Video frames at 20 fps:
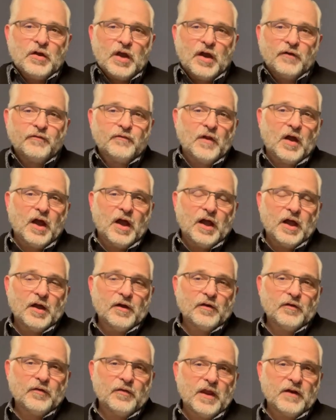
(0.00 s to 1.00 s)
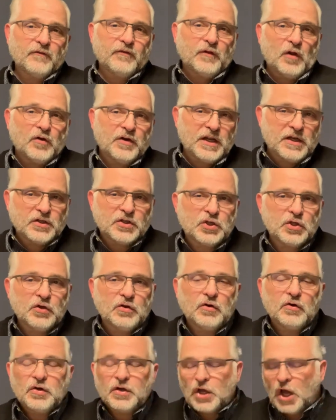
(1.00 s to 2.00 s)

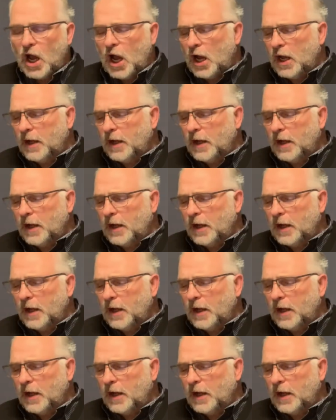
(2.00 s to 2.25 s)
into